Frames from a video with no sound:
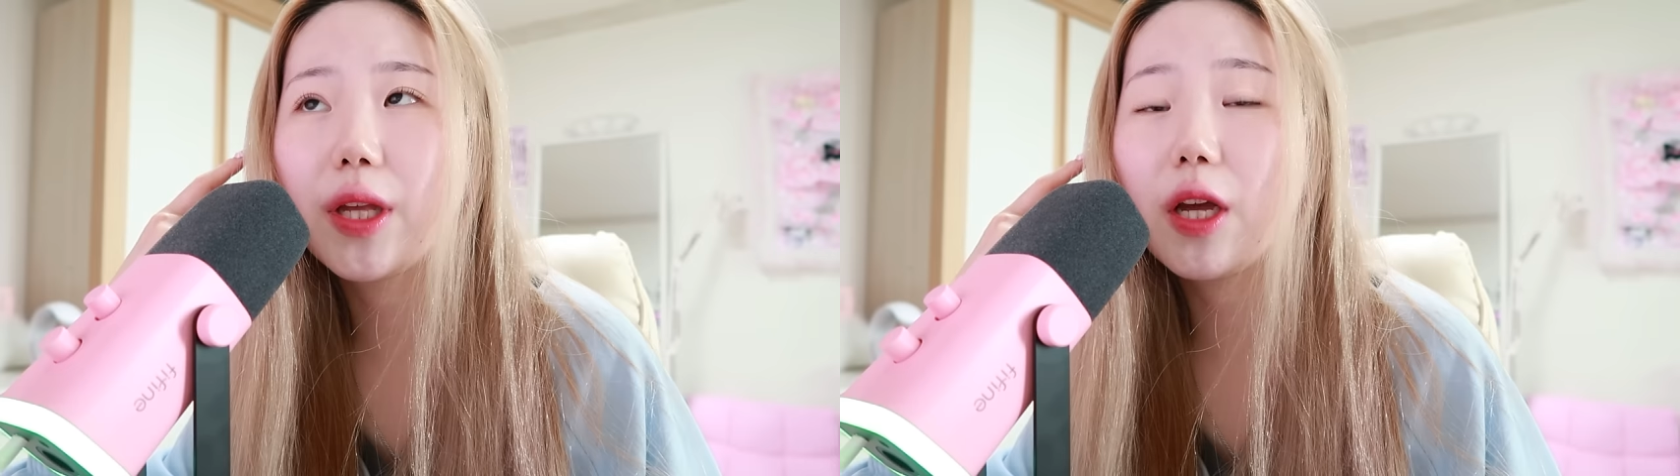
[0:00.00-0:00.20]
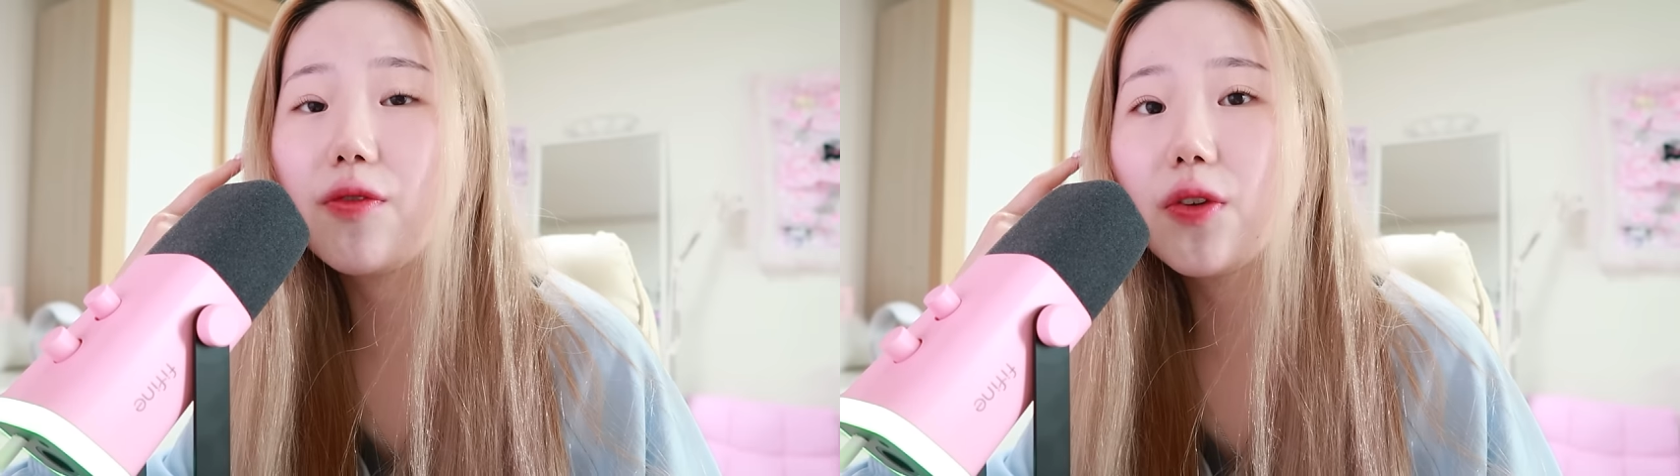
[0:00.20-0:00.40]

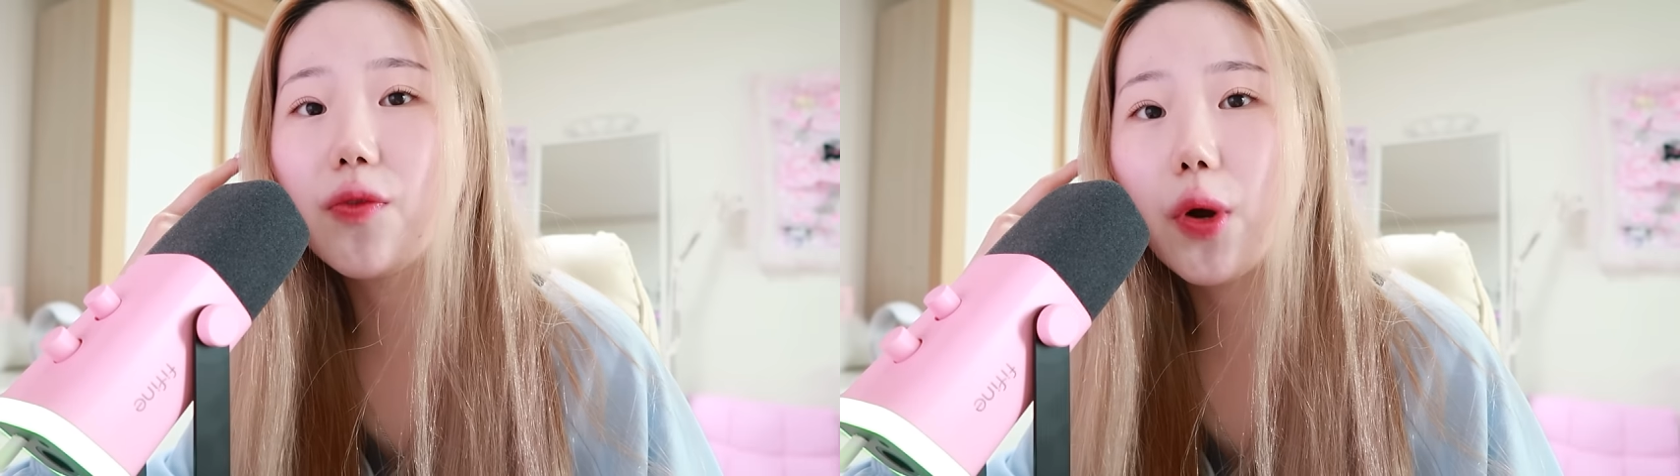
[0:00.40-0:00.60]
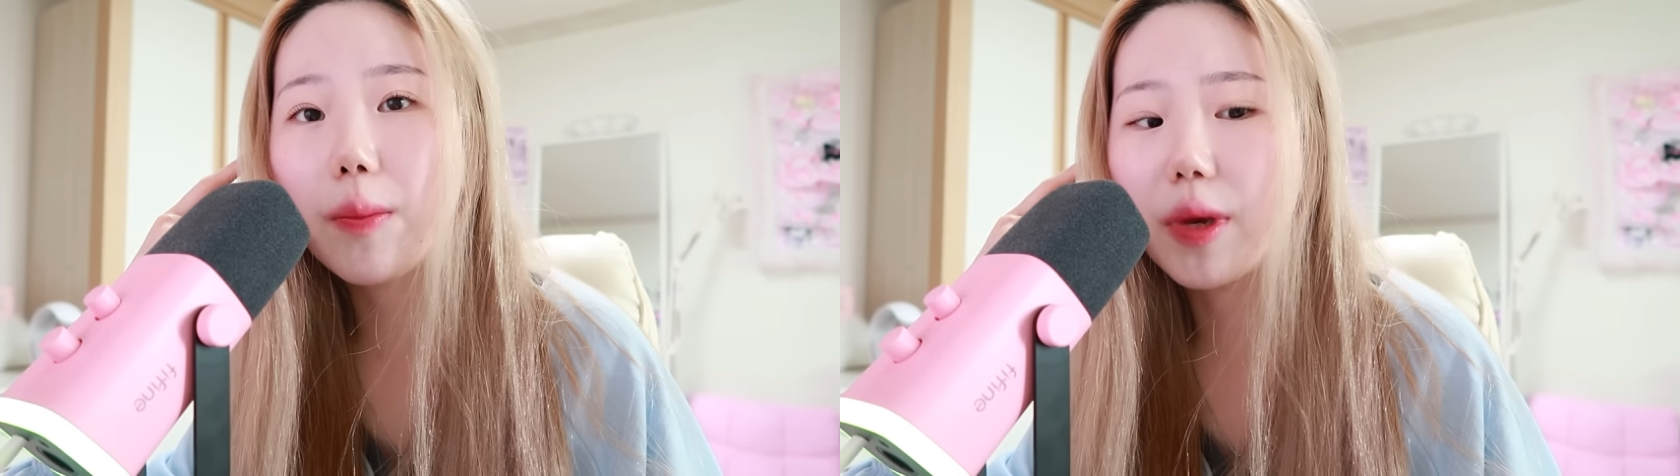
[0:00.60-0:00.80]
And after
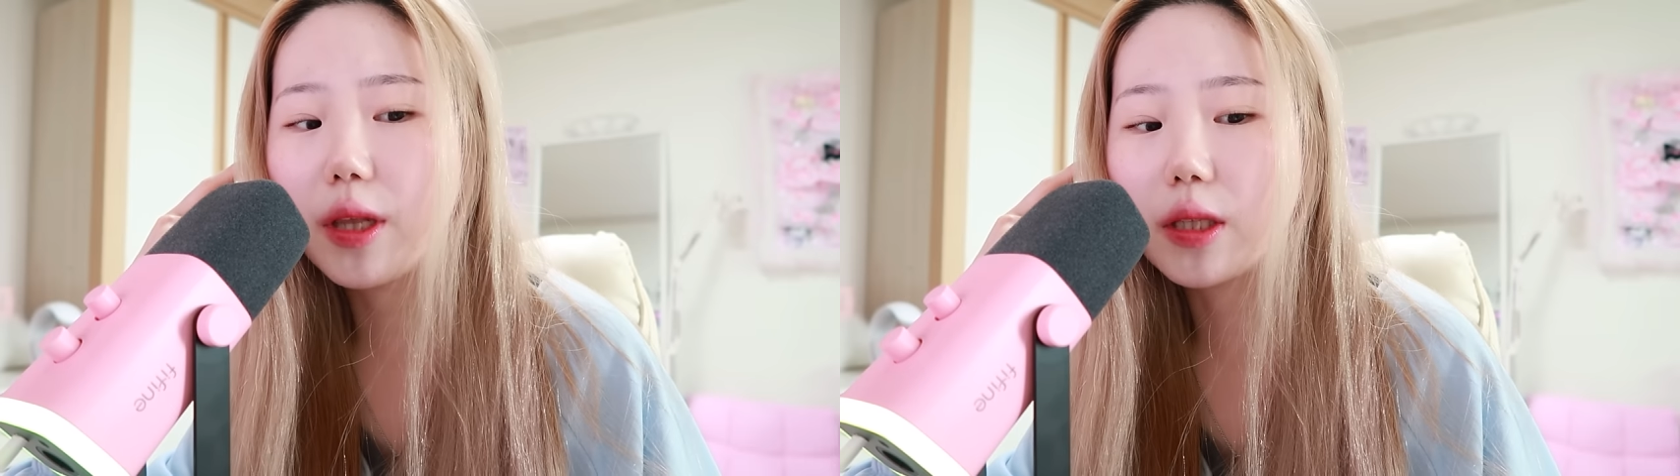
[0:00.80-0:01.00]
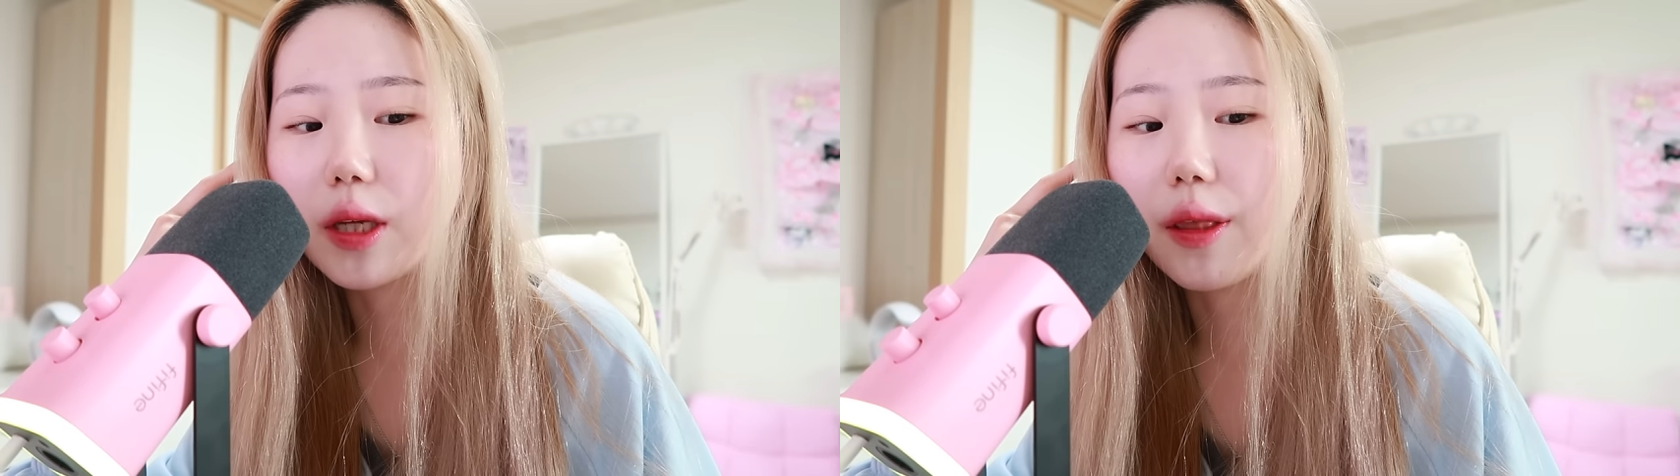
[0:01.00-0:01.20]
40
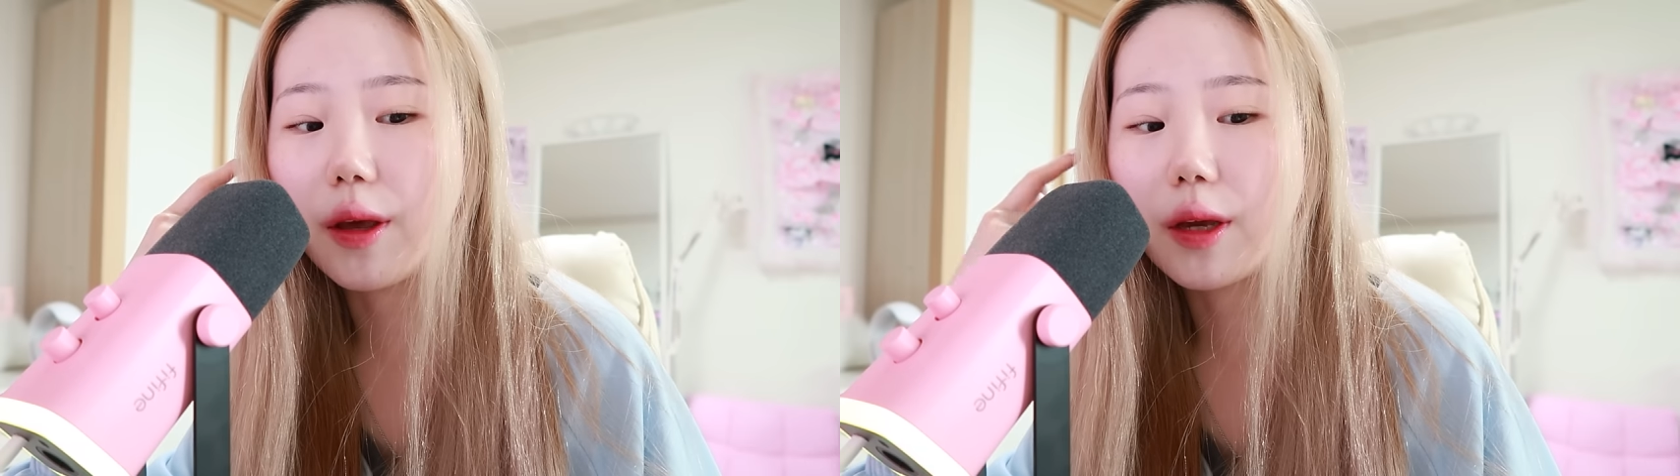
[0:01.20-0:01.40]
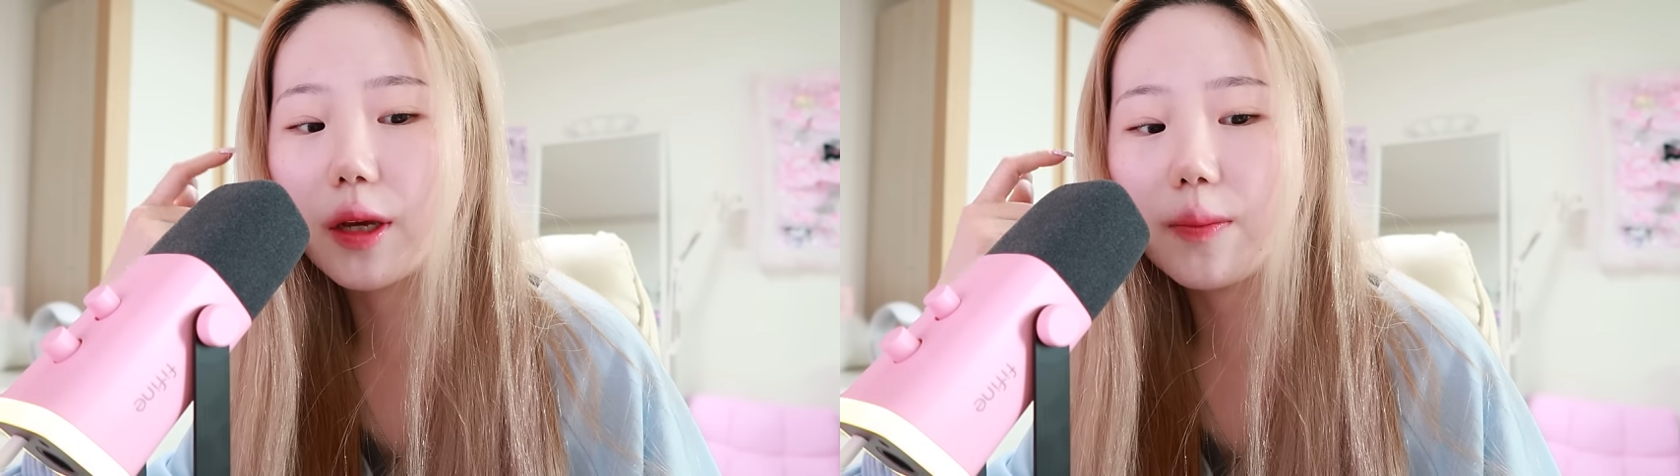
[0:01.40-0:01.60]
minutes, I think,